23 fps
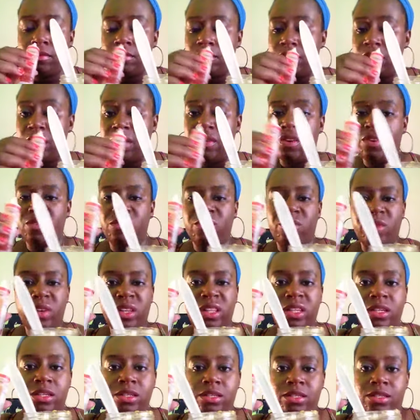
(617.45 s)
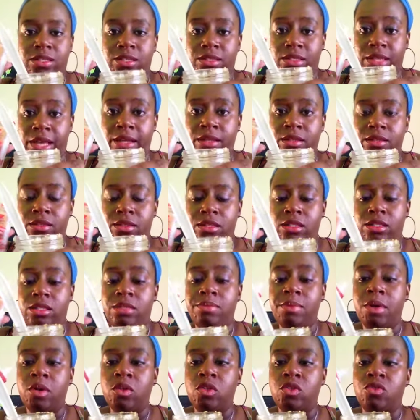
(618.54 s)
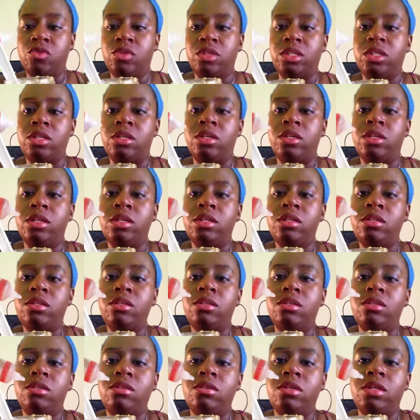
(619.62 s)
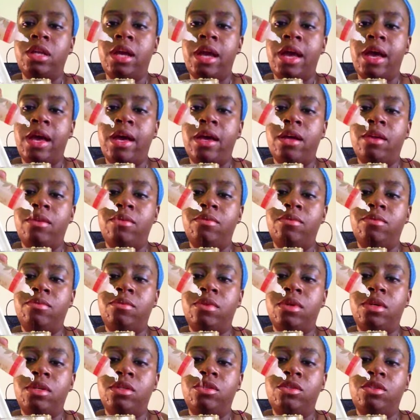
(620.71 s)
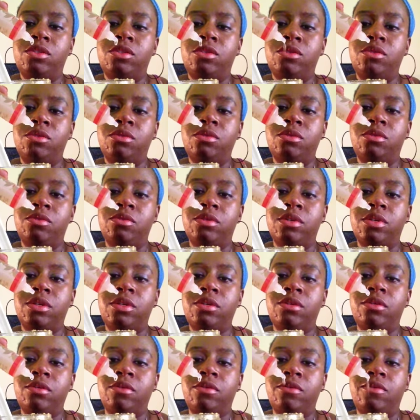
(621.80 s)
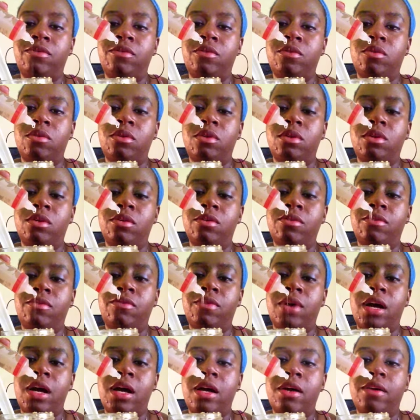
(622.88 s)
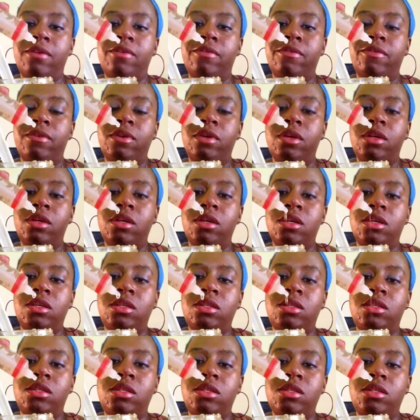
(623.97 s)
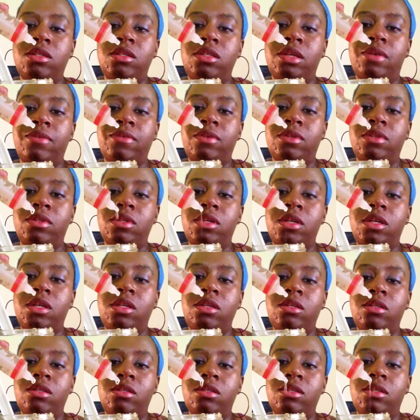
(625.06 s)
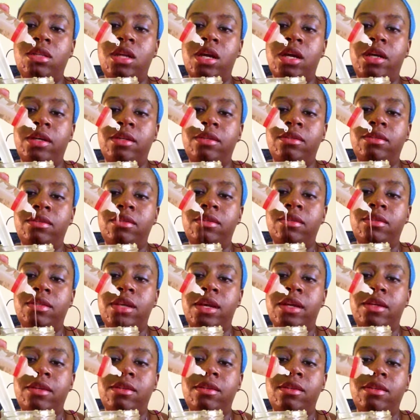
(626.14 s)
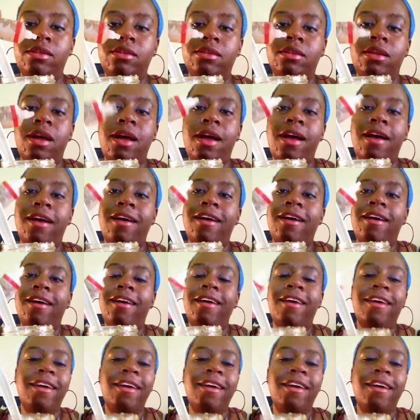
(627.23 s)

give it a really good scent. It smells really good. You can add 1, 2, 3, 4, 5, 6, 7, 8, 9, 10. Add